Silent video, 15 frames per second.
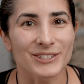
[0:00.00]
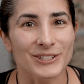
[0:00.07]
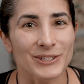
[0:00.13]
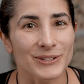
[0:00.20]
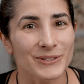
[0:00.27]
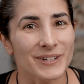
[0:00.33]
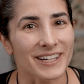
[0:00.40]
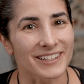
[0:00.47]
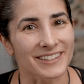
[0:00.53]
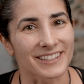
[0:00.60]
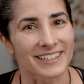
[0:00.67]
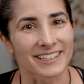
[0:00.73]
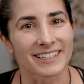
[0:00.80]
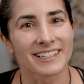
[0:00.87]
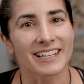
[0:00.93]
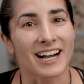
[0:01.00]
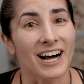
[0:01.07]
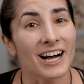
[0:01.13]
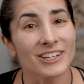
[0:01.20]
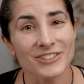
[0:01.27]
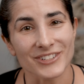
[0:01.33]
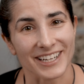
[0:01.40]
2 other
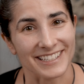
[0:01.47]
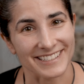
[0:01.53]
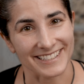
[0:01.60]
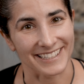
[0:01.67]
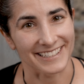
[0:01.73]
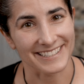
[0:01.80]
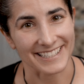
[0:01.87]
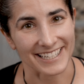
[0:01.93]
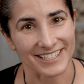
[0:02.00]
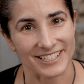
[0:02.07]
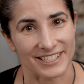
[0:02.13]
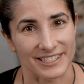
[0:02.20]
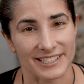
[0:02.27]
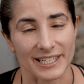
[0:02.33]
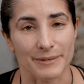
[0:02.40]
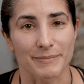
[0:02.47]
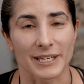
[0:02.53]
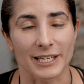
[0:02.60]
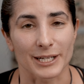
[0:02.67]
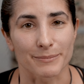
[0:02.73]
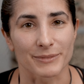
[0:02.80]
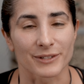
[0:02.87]
contrasting sections that make
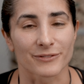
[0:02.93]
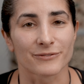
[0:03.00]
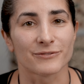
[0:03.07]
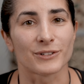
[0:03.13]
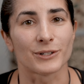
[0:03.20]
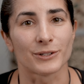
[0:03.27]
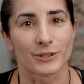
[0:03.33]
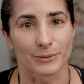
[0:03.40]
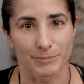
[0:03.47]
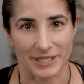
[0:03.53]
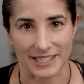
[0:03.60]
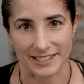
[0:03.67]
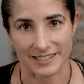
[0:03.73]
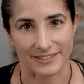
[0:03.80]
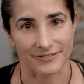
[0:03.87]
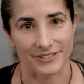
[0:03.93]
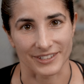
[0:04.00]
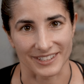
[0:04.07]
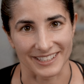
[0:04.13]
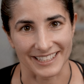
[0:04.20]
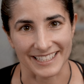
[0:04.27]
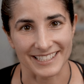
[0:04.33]
up the full piece of Für
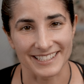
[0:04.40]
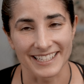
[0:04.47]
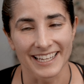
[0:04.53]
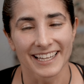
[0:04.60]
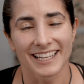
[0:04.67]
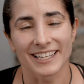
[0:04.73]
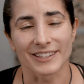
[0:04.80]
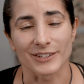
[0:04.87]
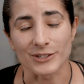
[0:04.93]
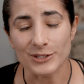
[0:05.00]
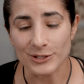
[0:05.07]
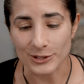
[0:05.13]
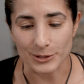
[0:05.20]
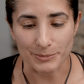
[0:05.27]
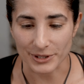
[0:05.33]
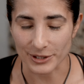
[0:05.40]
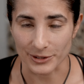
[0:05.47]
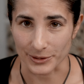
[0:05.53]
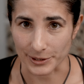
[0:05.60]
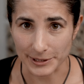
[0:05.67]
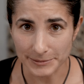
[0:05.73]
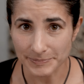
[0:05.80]
Elise, and they're super
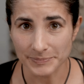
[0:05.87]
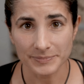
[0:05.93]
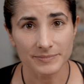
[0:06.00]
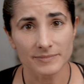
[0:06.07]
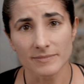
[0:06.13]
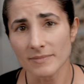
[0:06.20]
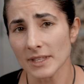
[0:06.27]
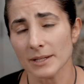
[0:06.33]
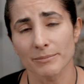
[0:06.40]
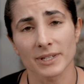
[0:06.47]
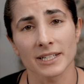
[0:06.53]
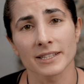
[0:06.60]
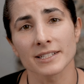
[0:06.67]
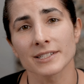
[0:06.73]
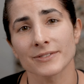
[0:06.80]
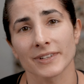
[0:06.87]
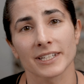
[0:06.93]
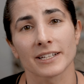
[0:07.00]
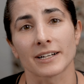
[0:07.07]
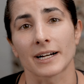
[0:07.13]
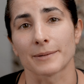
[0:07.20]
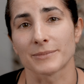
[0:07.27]
cool. But in this
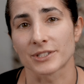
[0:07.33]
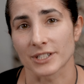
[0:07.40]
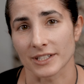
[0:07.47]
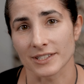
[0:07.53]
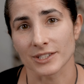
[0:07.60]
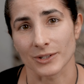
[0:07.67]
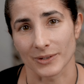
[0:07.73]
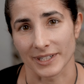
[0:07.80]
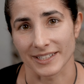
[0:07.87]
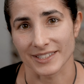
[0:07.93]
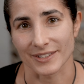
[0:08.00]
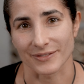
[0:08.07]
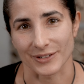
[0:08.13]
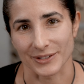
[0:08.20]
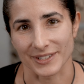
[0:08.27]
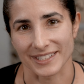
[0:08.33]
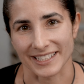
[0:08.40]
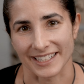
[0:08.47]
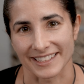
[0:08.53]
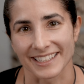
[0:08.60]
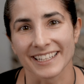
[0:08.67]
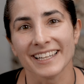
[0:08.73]
video, I'm just going to focus
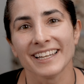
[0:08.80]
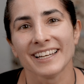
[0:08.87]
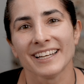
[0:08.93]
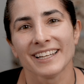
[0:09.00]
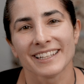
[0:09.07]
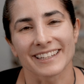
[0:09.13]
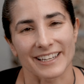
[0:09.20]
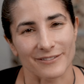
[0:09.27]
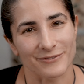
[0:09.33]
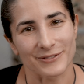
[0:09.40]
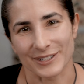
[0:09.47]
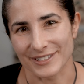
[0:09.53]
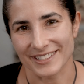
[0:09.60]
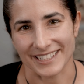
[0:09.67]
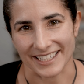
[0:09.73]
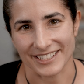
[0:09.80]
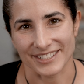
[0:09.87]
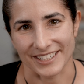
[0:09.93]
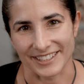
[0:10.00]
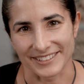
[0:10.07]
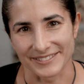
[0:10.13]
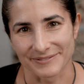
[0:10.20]
on that first
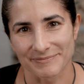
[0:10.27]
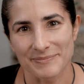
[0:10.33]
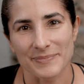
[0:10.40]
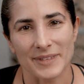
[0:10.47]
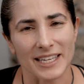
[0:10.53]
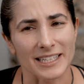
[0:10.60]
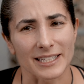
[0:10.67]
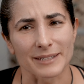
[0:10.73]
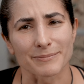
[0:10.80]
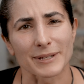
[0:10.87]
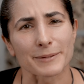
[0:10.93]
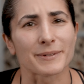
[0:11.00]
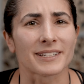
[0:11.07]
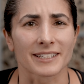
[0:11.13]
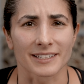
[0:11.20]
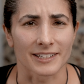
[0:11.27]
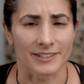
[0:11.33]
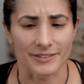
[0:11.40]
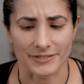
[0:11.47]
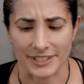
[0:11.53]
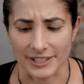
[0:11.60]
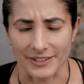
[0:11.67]
section, and then maybe in another
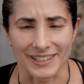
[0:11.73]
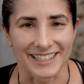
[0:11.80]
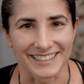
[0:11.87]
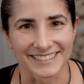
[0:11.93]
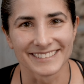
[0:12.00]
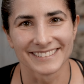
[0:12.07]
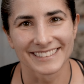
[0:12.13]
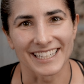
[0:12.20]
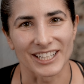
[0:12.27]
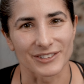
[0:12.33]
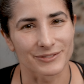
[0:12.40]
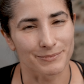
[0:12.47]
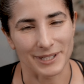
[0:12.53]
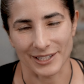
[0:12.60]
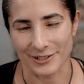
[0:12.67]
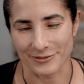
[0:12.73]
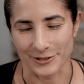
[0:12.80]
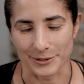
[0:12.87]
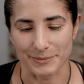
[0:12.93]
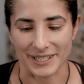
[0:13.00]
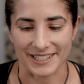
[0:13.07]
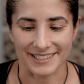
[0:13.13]
video, I'll play the full
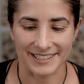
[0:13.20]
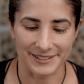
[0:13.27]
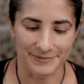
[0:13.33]
piece.